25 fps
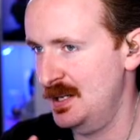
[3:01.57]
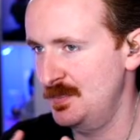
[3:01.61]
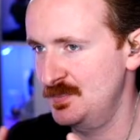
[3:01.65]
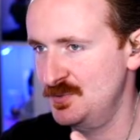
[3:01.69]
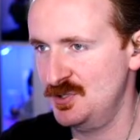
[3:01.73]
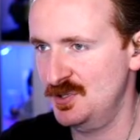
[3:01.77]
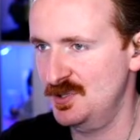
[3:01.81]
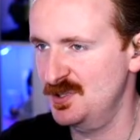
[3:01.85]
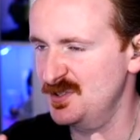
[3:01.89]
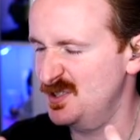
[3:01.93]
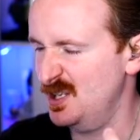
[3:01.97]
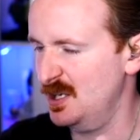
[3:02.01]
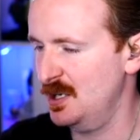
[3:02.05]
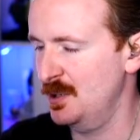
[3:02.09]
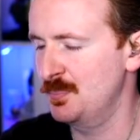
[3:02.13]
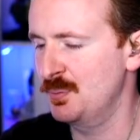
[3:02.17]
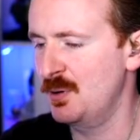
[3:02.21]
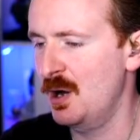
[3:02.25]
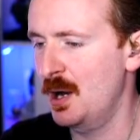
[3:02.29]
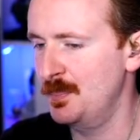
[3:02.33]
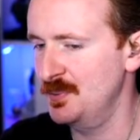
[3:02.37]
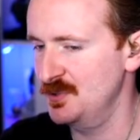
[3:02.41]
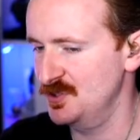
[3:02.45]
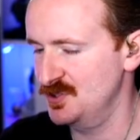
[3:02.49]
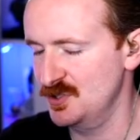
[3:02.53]
sure there's like a
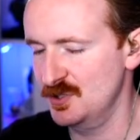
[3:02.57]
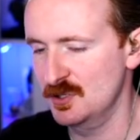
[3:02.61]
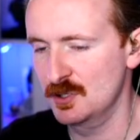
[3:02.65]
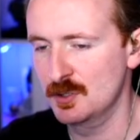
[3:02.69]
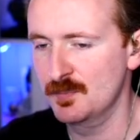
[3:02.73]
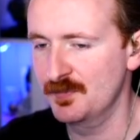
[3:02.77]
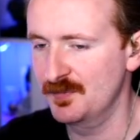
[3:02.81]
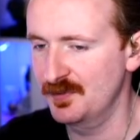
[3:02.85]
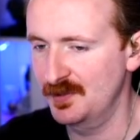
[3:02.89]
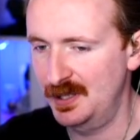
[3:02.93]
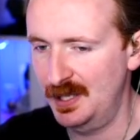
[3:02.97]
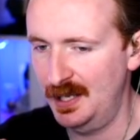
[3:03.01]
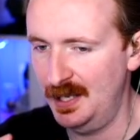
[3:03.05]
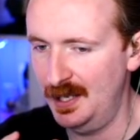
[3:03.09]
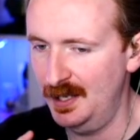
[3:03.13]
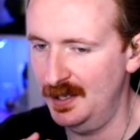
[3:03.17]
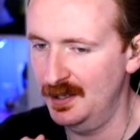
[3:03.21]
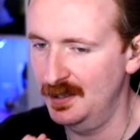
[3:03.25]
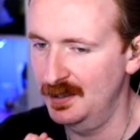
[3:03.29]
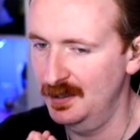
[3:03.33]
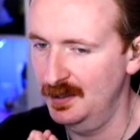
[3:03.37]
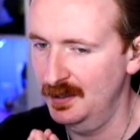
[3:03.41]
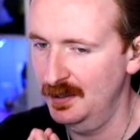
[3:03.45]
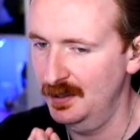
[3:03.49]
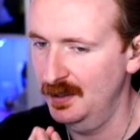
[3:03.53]
proper term for that.
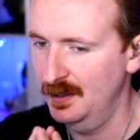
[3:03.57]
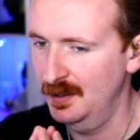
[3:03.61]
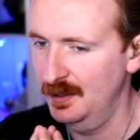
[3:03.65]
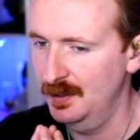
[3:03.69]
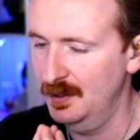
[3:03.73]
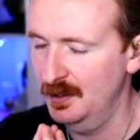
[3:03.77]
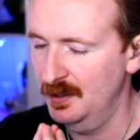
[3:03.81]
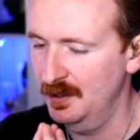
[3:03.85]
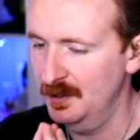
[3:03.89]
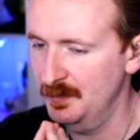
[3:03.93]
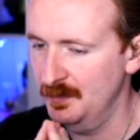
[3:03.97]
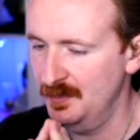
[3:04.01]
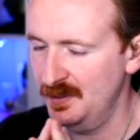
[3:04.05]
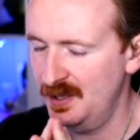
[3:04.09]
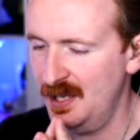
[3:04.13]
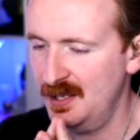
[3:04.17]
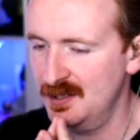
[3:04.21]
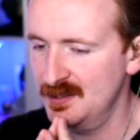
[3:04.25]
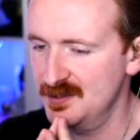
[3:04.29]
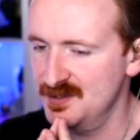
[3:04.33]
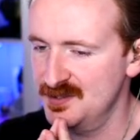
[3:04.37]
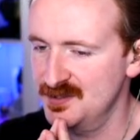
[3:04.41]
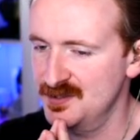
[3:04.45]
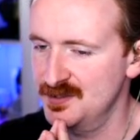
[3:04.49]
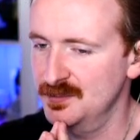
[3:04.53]
But that
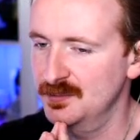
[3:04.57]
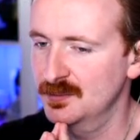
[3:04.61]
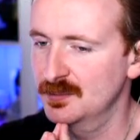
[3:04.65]
is